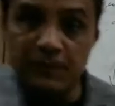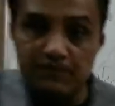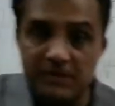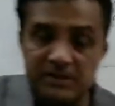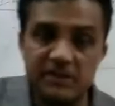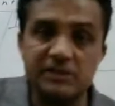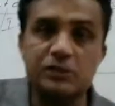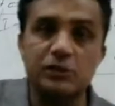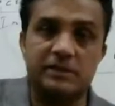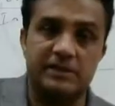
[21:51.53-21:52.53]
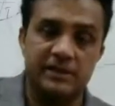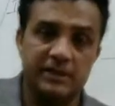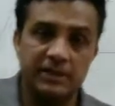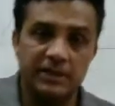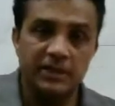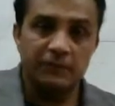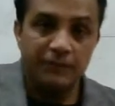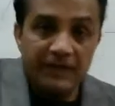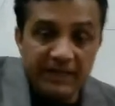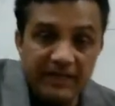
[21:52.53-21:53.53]
purchase goods,
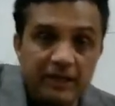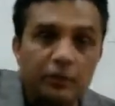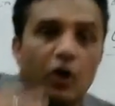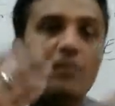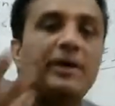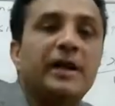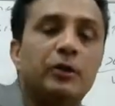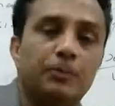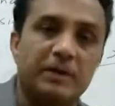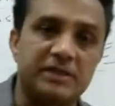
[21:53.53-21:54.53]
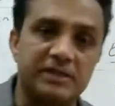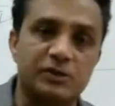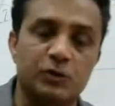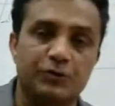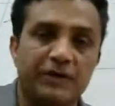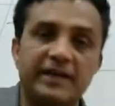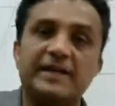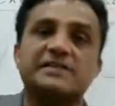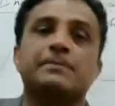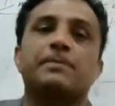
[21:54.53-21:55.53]
we need a raw material to purchase goods, we need a
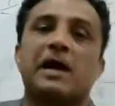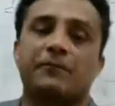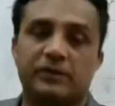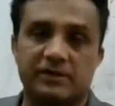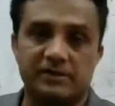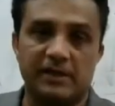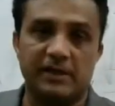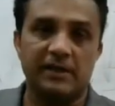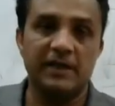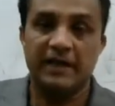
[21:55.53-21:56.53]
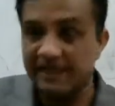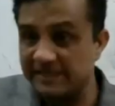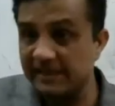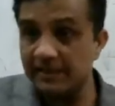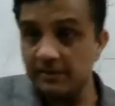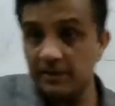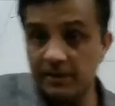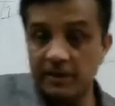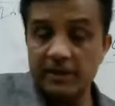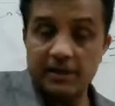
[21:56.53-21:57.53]
supplier what the same. It's
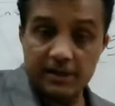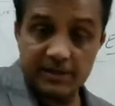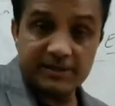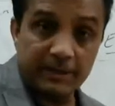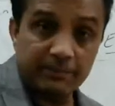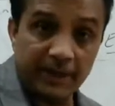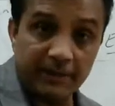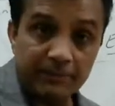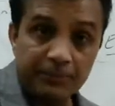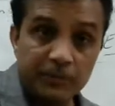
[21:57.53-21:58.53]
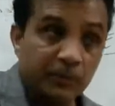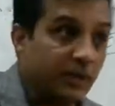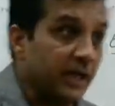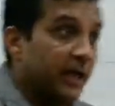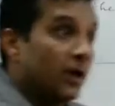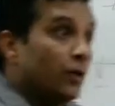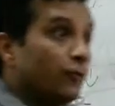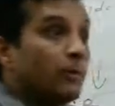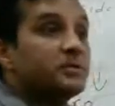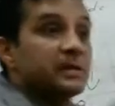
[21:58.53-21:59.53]
the same thing.
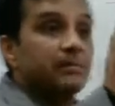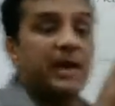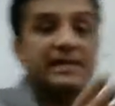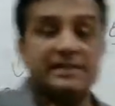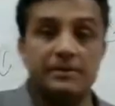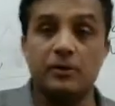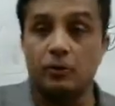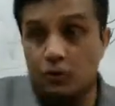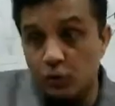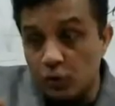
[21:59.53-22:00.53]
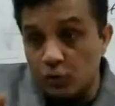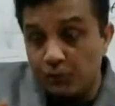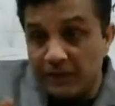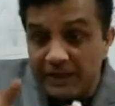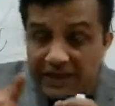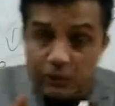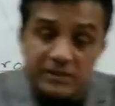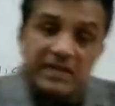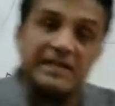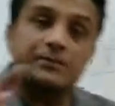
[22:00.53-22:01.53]
From supplier selling goods, so we need to
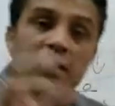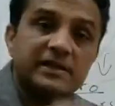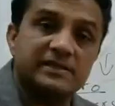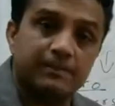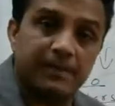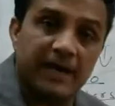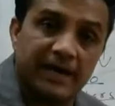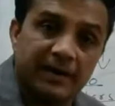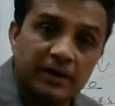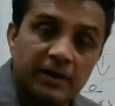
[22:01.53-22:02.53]
satisfy our supplier,